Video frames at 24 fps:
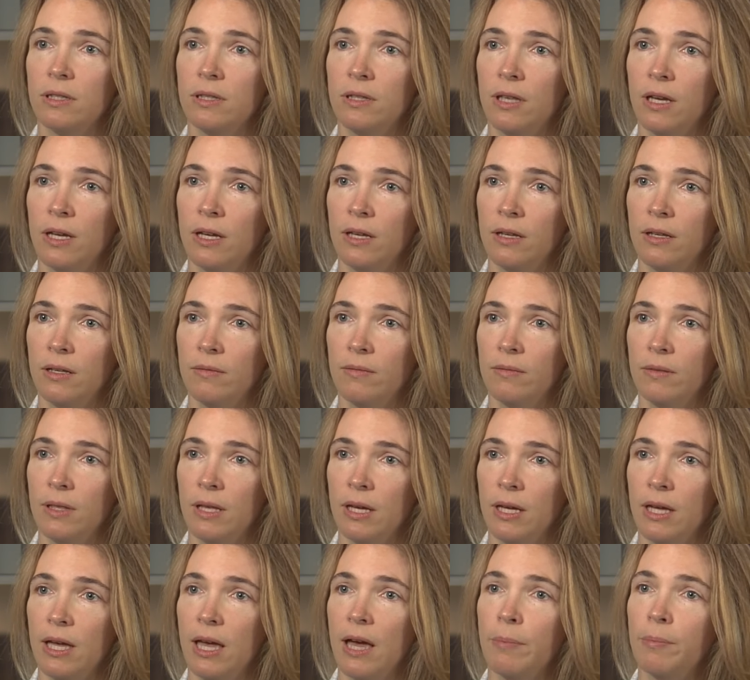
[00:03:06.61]
The,
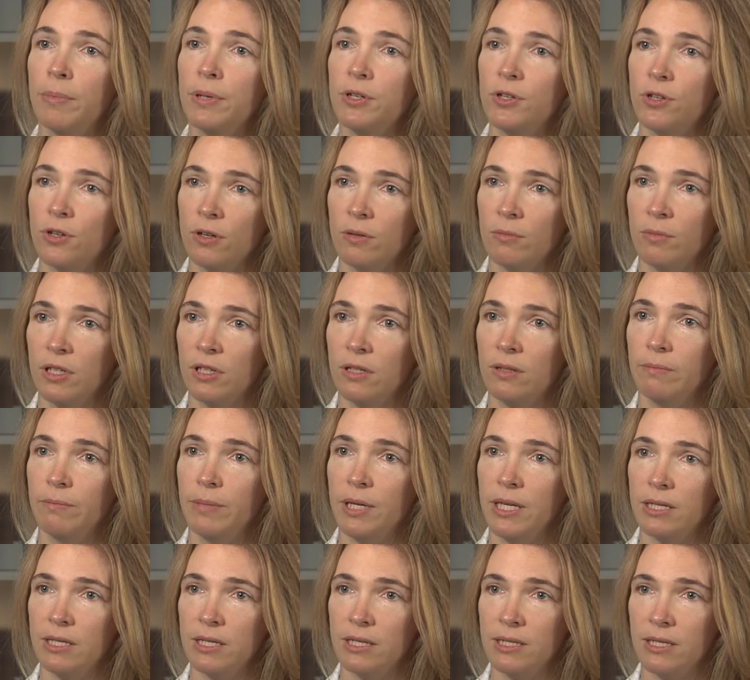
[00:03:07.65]
the epidermal
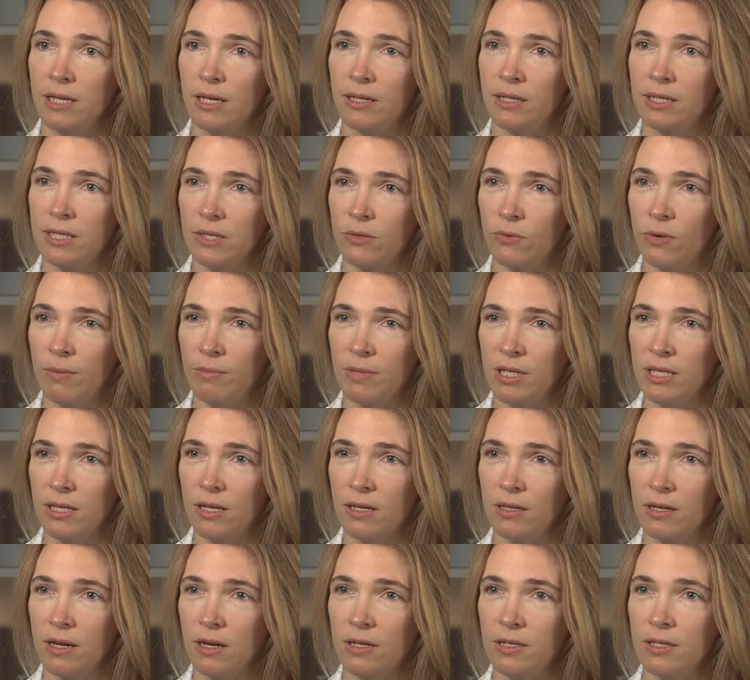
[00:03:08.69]
basal cell and squamous
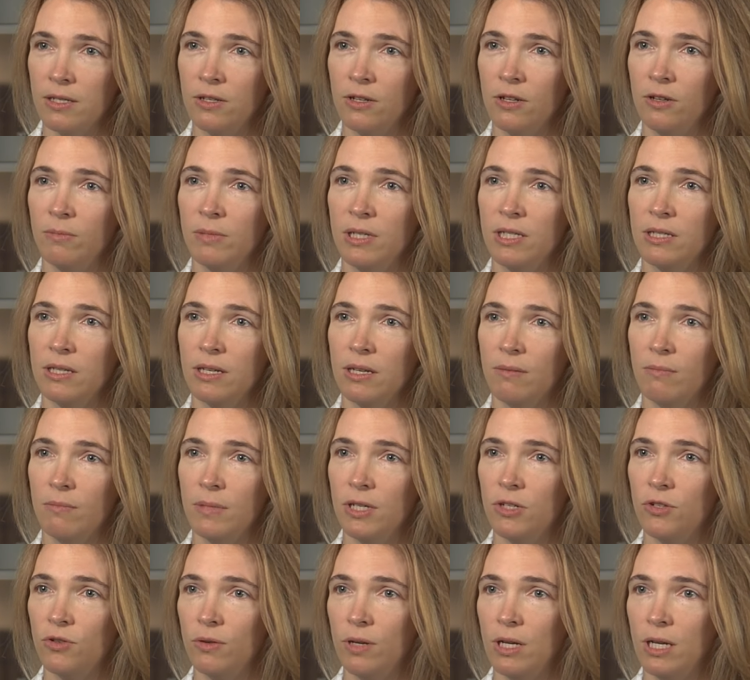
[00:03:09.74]
cell carcinomas can
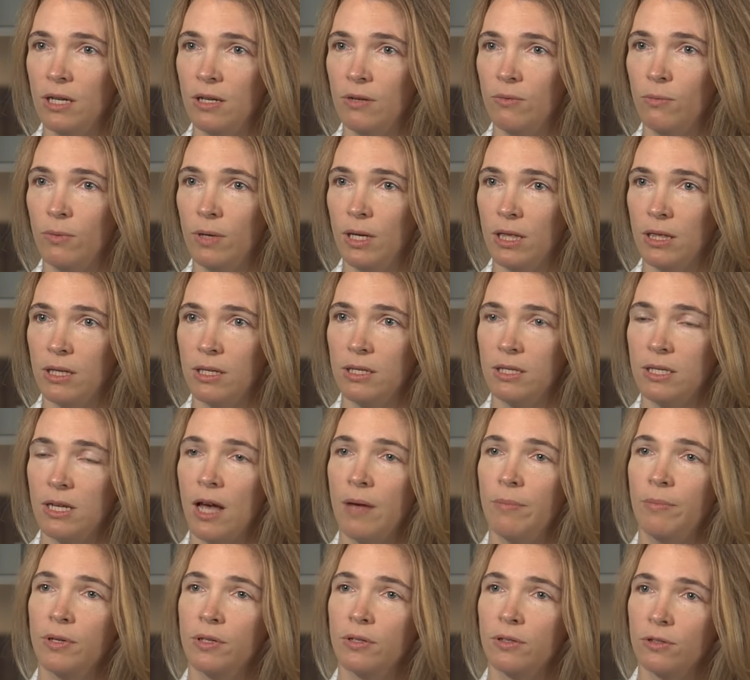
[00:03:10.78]
be treated with
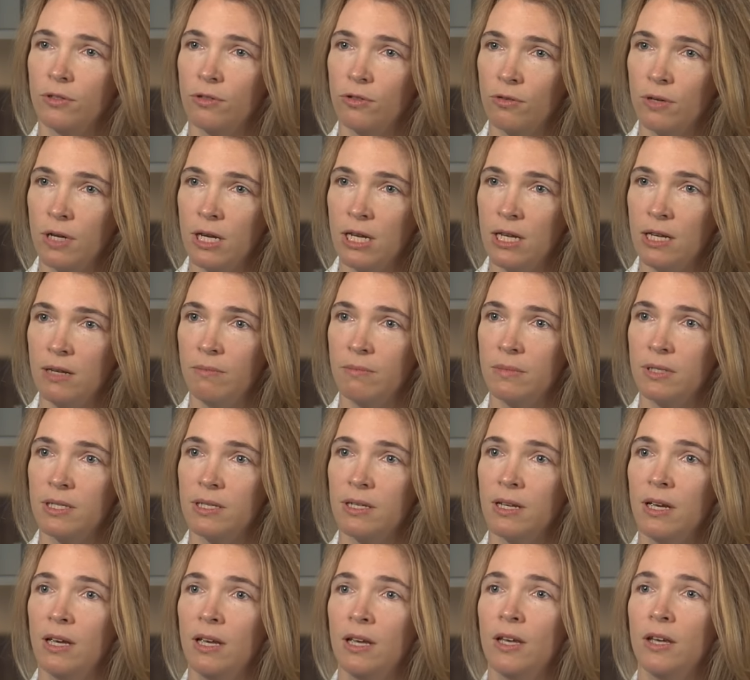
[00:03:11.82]
topical creams,
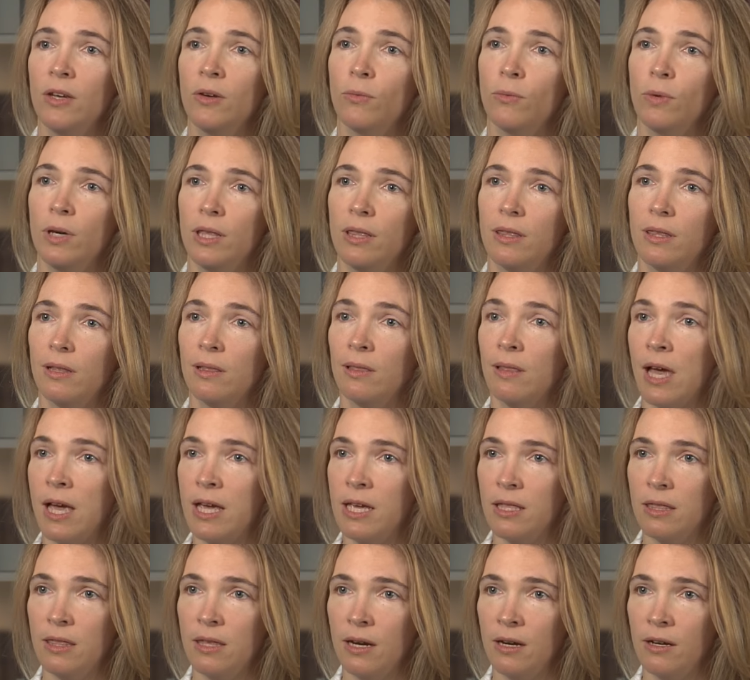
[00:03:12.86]
with
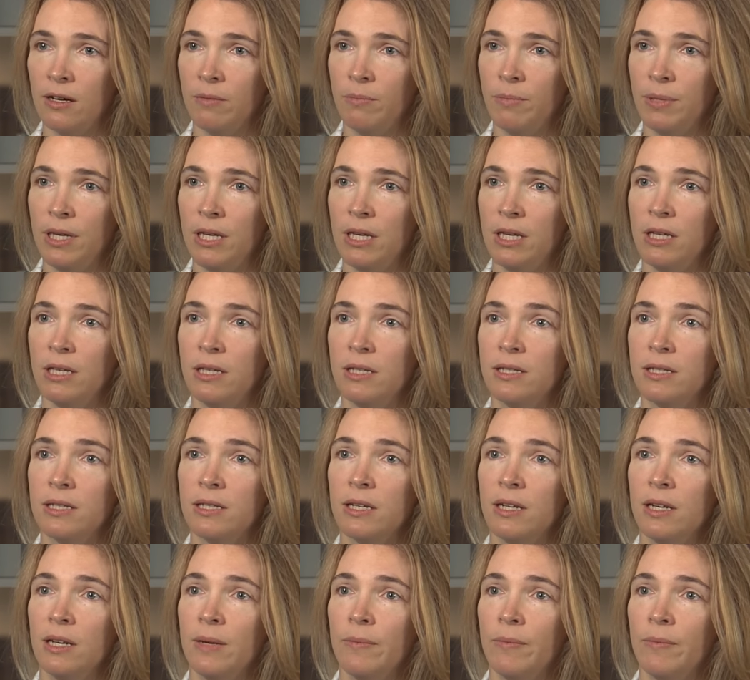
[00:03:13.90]
light therapies,
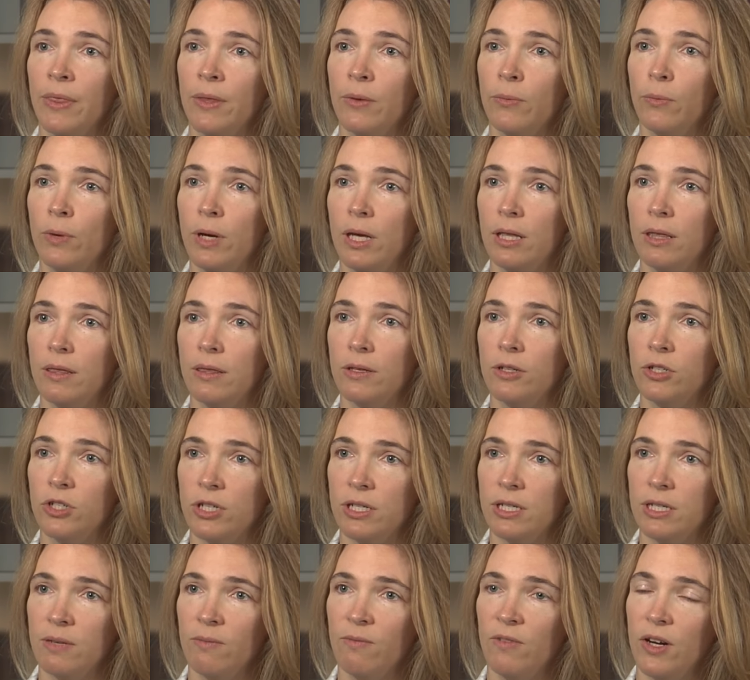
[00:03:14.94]
with
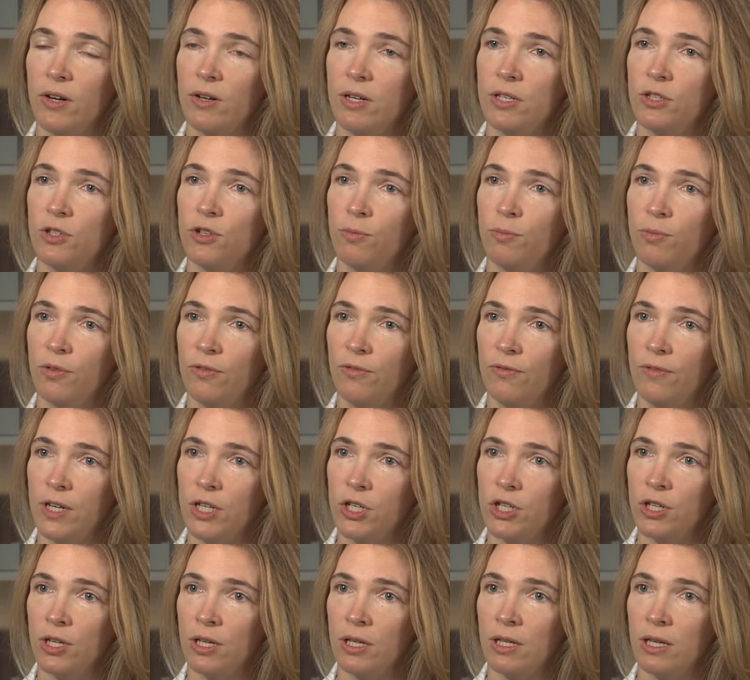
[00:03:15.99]
just some very
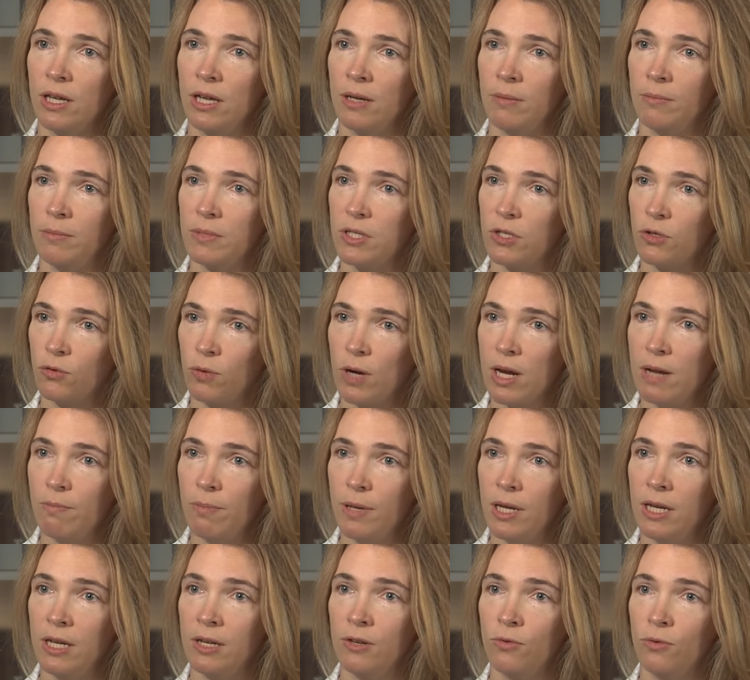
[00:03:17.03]
superficial um,
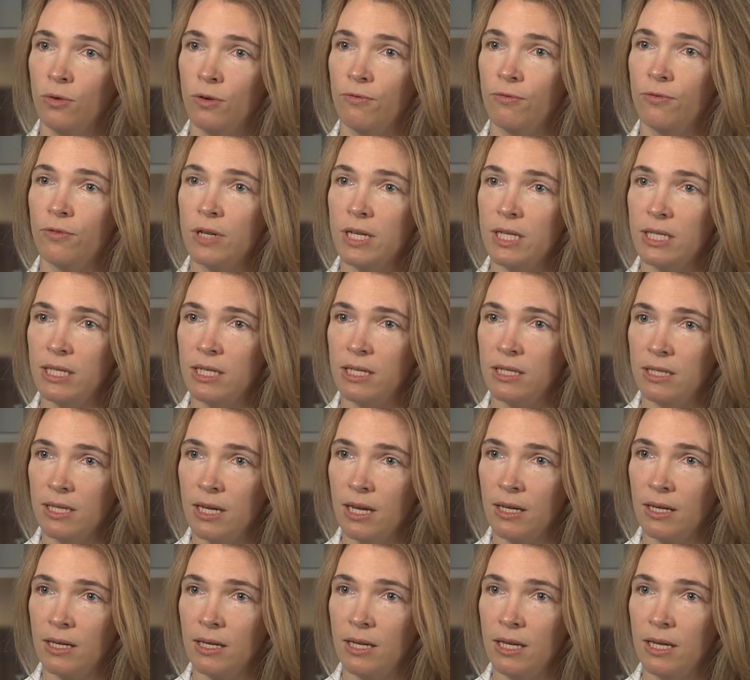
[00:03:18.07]
scraping or freezing
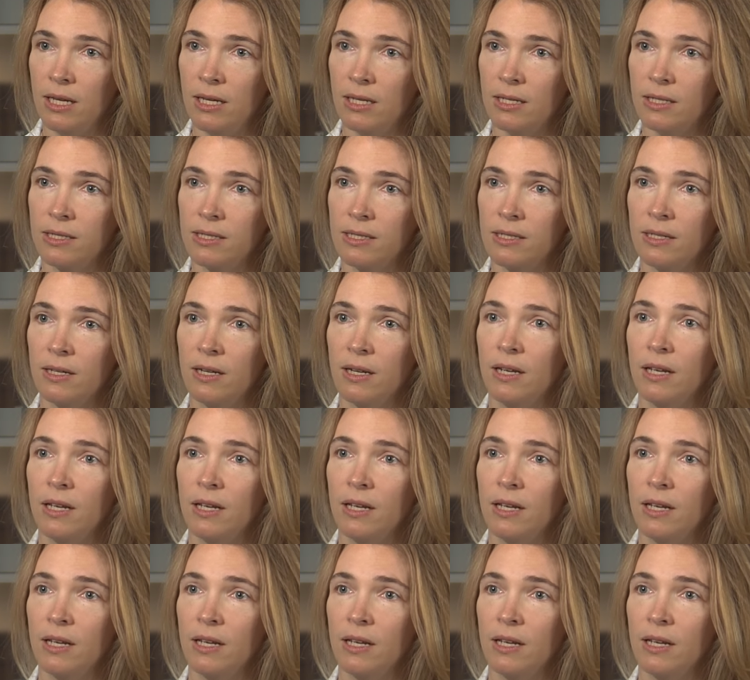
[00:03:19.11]
techniques.